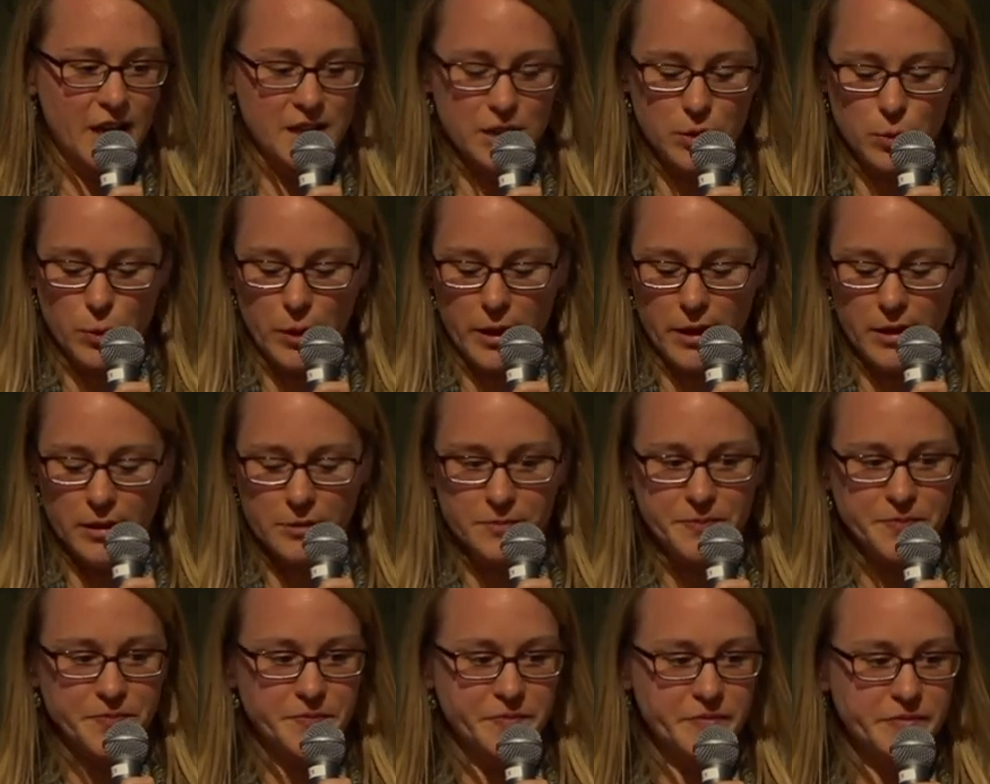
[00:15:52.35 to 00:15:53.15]
as
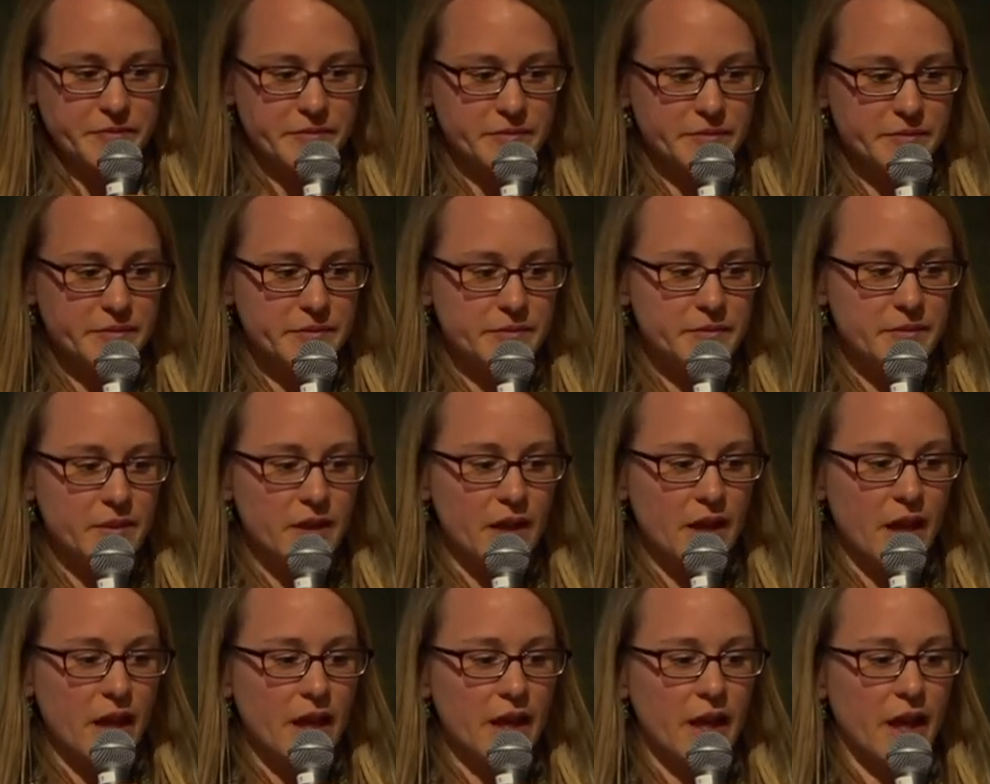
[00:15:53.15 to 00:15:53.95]
well.
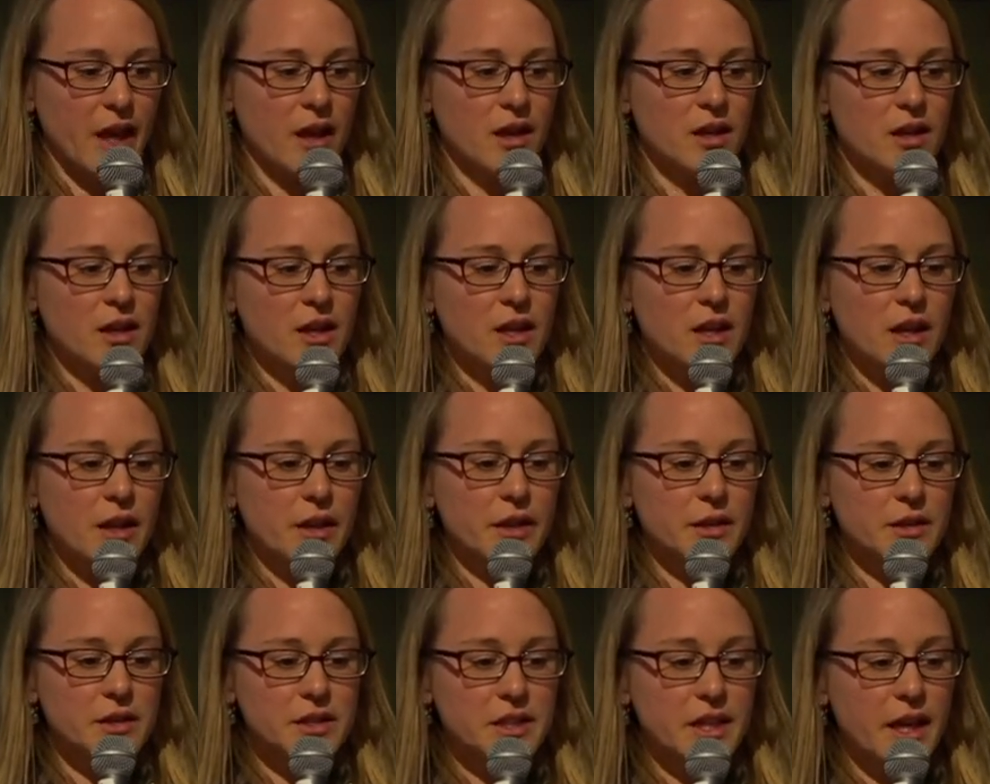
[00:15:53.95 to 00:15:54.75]
Yeah,
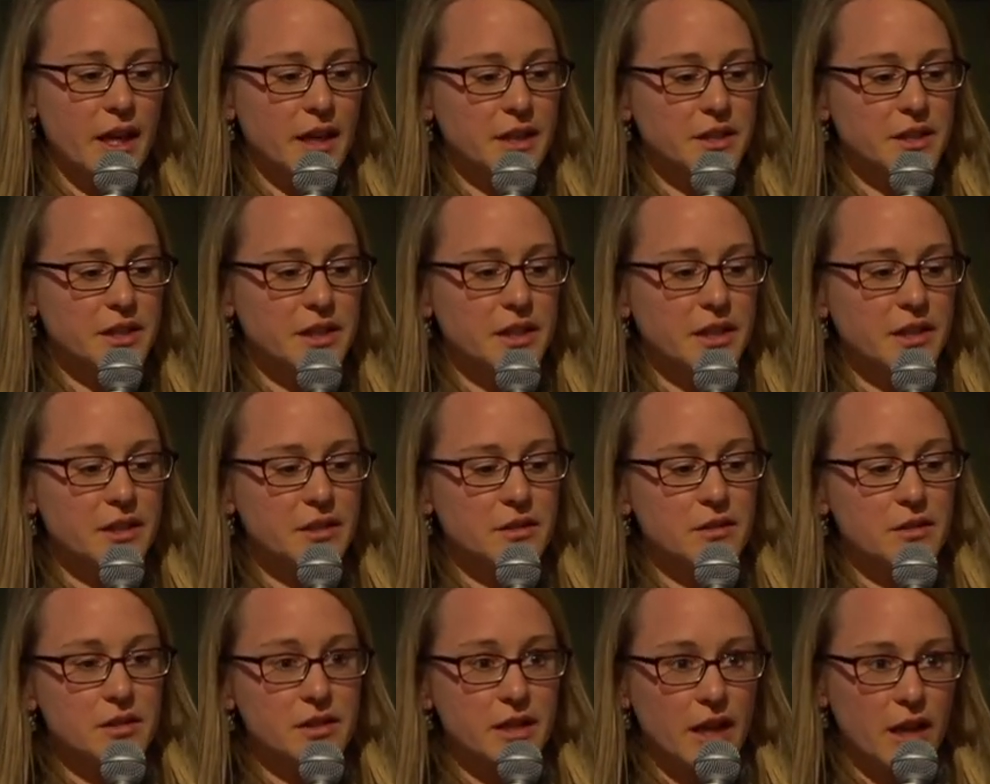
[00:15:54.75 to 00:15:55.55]
the
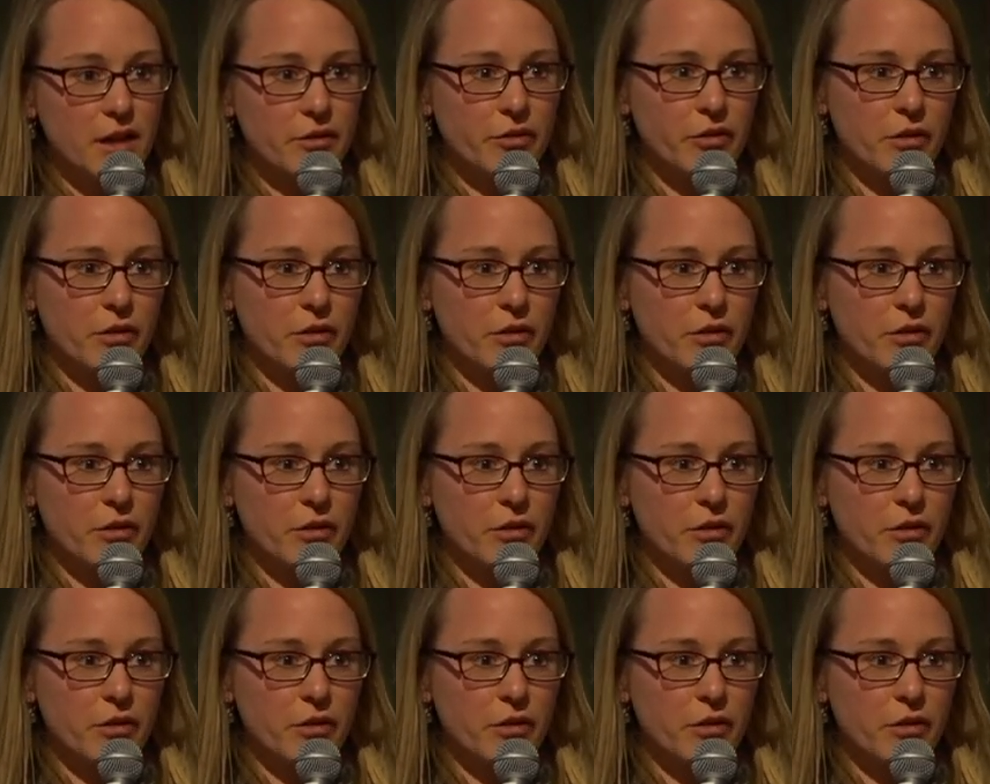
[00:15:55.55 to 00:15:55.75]
DID is a